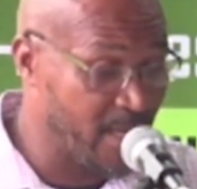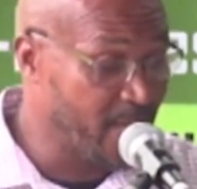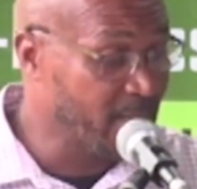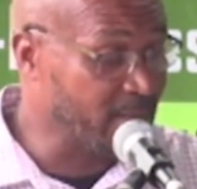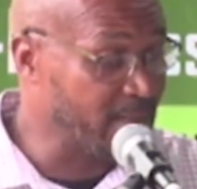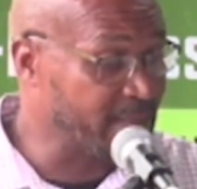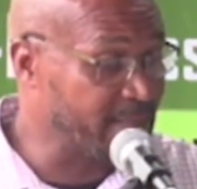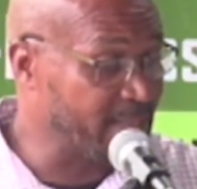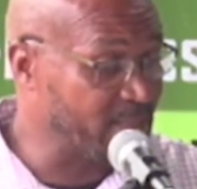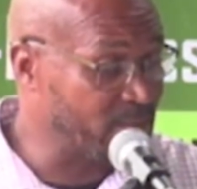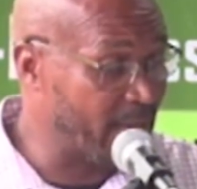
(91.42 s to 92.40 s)
that the ministry
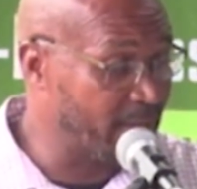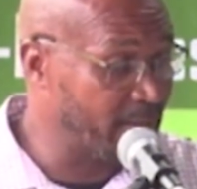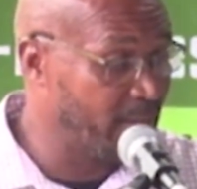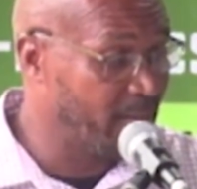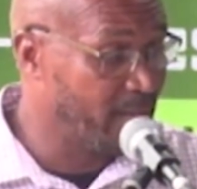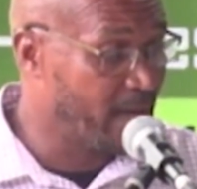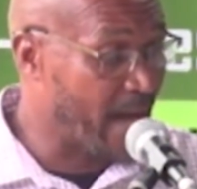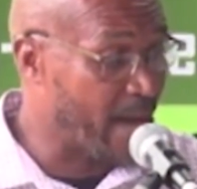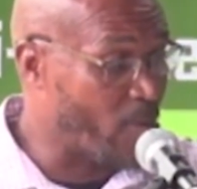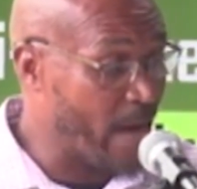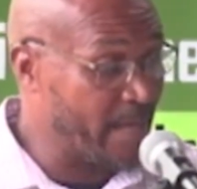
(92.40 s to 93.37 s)
will be placing
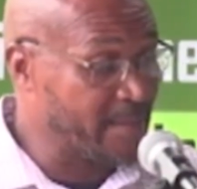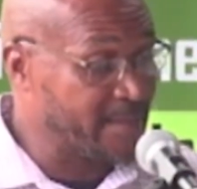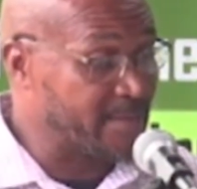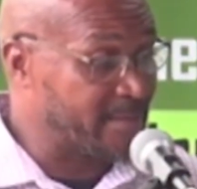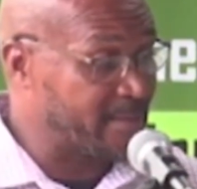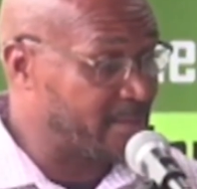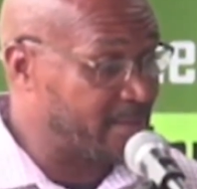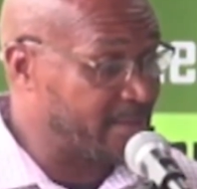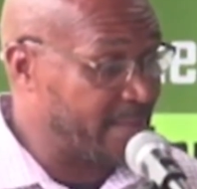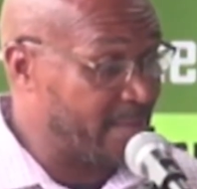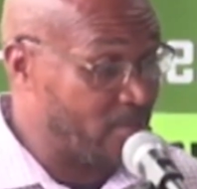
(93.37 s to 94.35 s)
emphasis on.